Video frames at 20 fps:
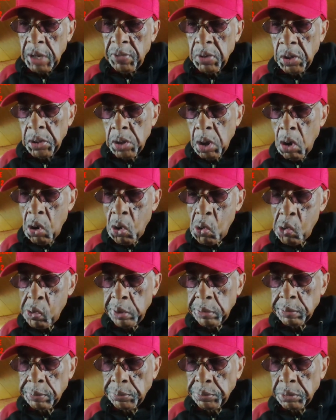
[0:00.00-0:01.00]
even
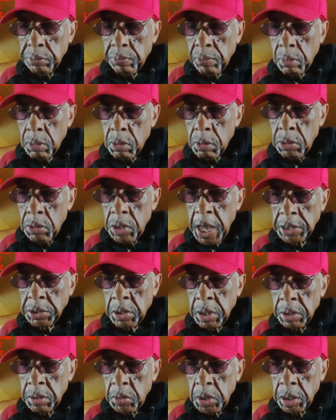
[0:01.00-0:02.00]
though
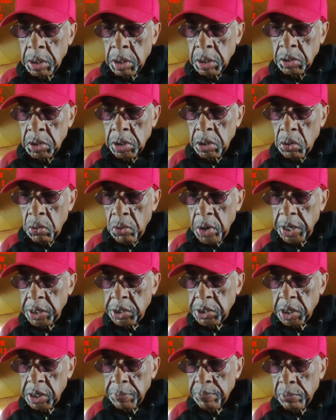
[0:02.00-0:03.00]
that's con in
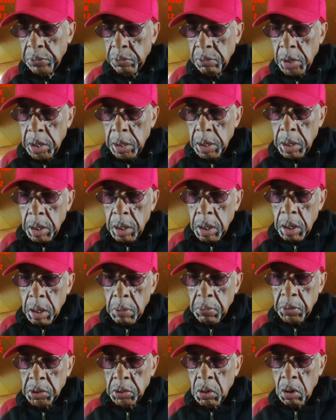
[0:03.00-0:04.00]
consideration.
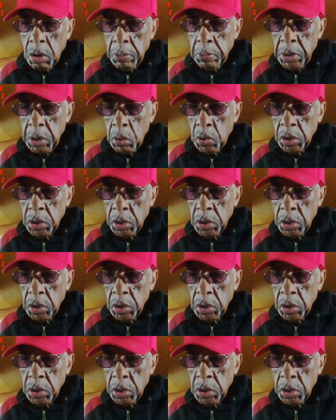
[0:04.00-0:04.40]
It's going